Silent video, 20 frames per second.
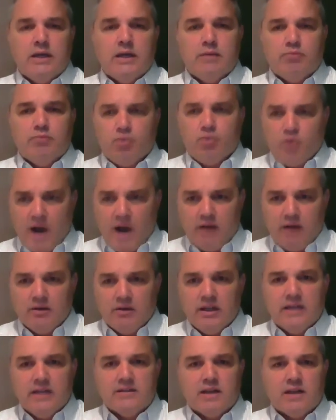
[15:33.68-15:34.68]

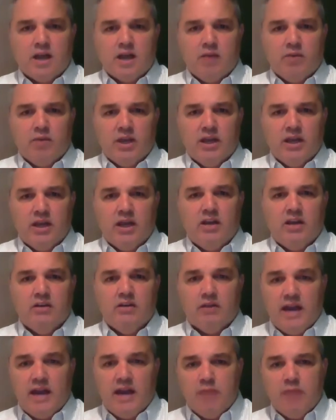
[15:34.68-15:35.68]
proudly as a company and
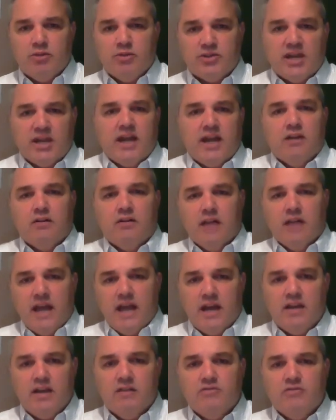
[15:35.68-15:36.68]
you're able to handle
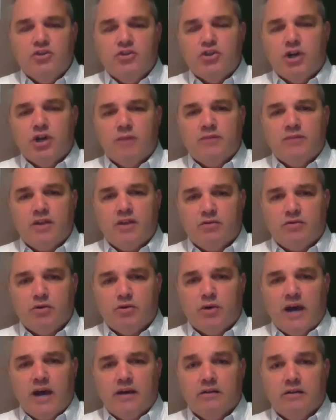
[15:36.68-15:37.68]
any of the jobs they throw
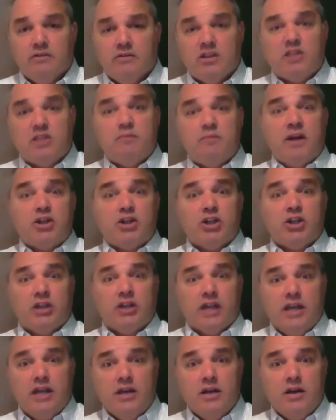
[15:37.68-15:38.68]
at you,
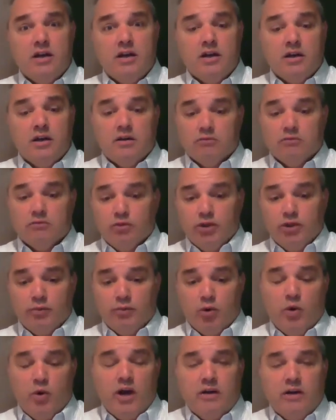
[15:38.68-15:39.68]
especially rule number
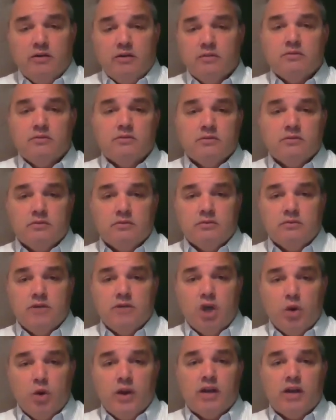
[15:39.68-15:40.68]
one,
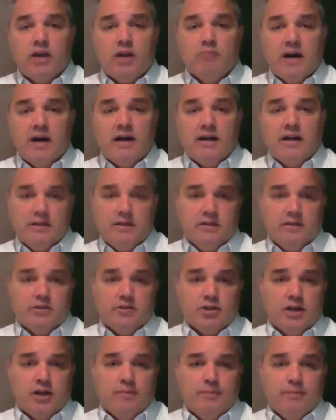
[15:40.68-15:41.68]
knowing my ideal
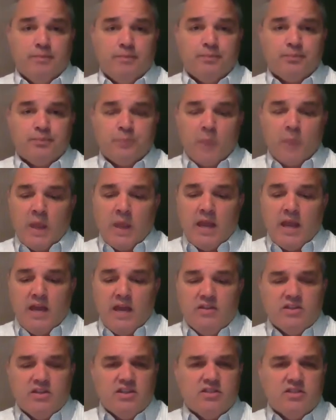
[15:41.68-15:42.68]
job. Hey,
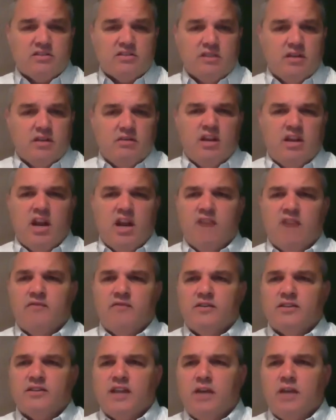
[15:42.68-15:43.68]
this is enough for
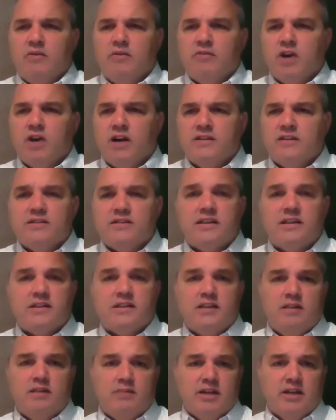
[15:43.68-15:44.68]
today. We've gone
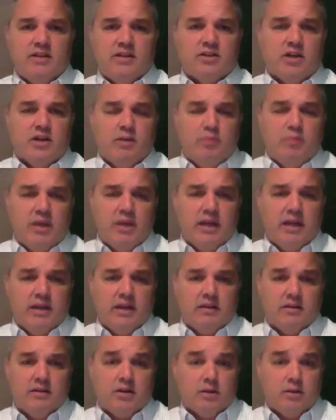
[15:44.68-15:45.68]
16 minutes on bidding
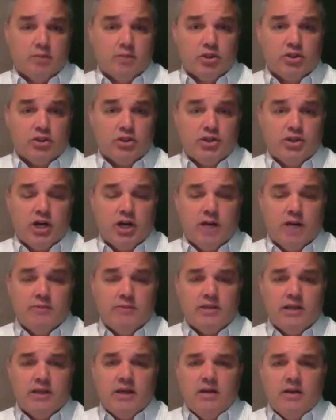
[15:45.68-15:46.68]
commercial jobs.
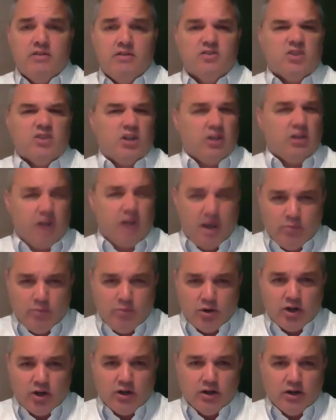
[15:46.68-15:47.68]
There's a lot
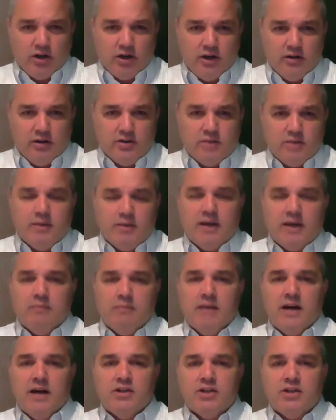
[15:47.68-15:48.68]
more to learn here, as you might
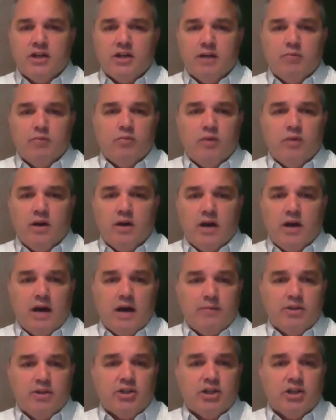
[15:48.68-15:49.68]
imagine. I'm
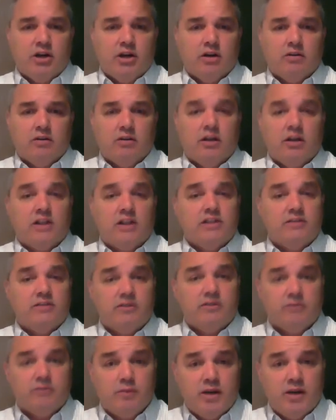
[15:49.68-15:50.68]
happy to share lots of
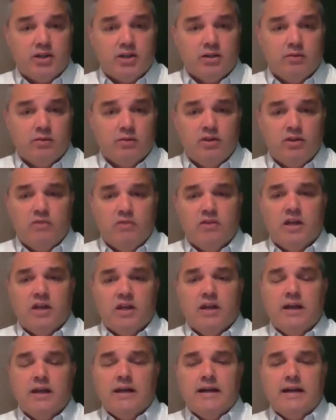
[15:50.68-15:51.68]
information with you that
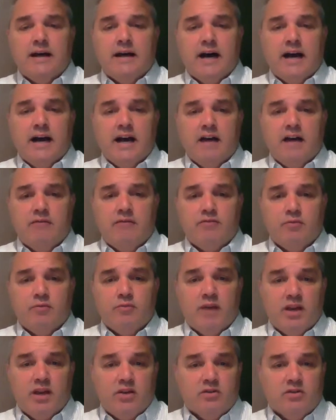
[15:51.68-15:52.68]
I have through my
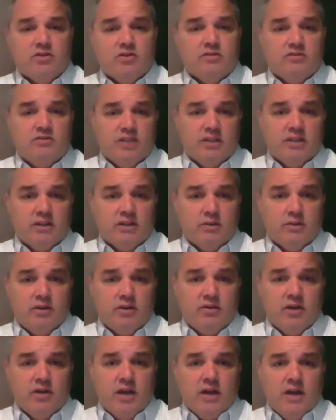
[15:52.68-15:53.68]
years of dealing with
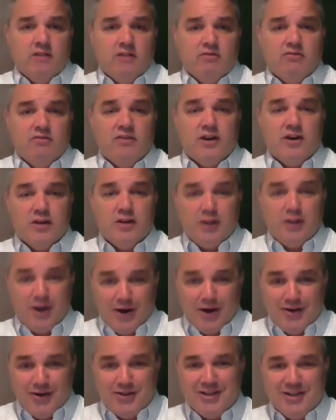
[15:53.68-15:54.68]
very
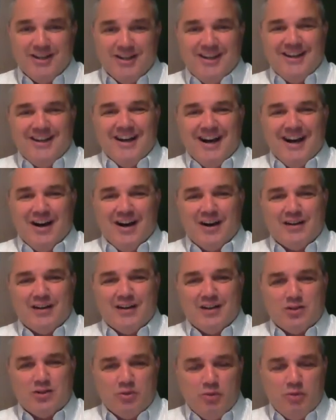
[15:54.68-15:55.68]
large
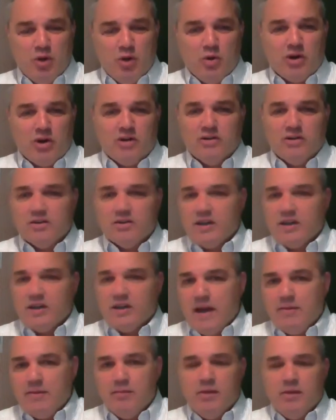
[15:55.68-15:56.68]
architectural millworkers and
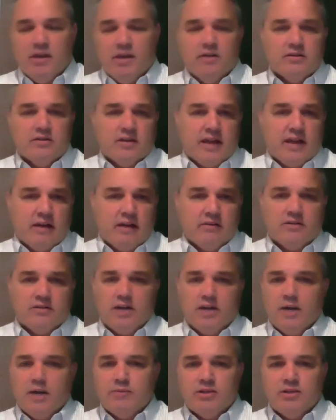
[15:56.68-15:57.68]
cabinet makers and
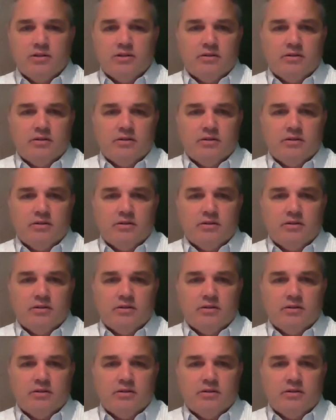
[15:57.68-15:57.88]
countertops and